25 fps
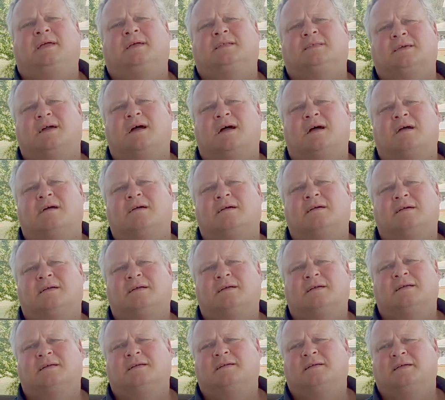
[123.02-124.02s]
guitar,
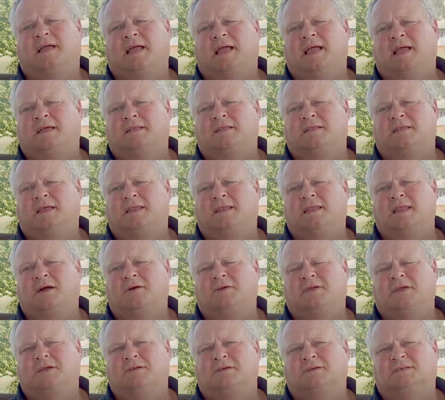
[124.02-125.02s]
and now
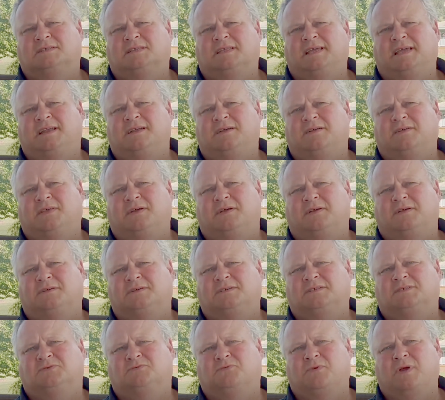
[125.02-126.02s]
years later they're
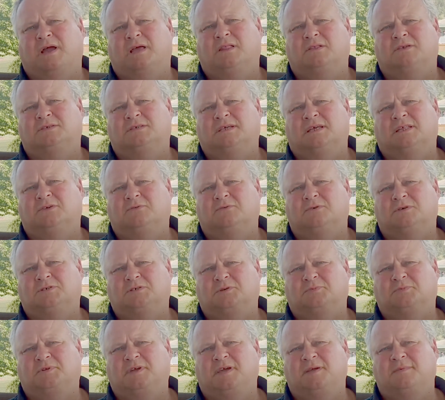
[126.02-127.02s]
just regulars on the
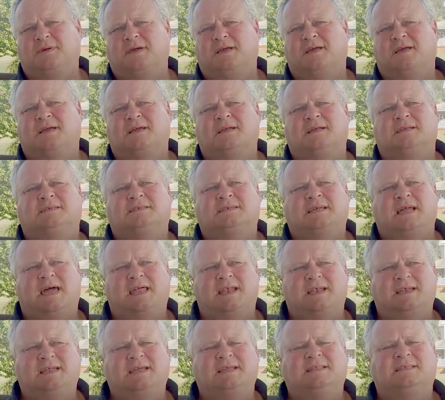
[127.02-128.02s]
worship team. It's
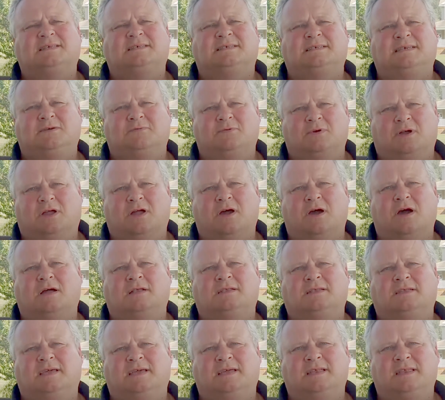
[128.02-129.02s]
kind of neat to see what
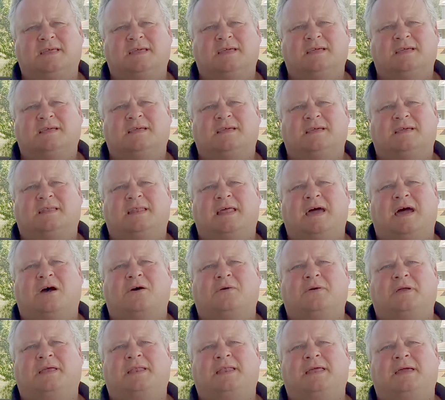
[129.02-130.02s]
God did and
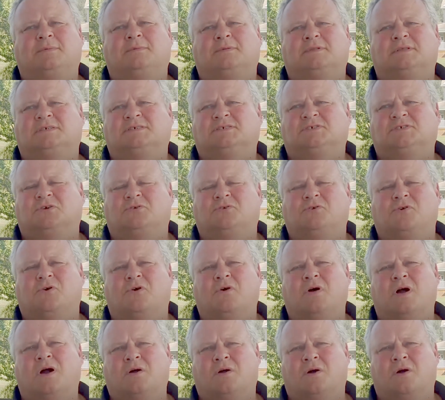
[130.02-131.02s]
how He enabled us to
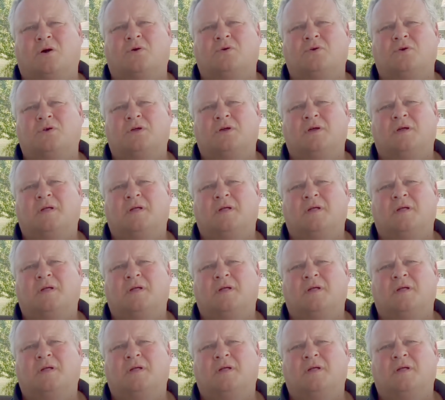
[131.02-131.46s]
grow our own.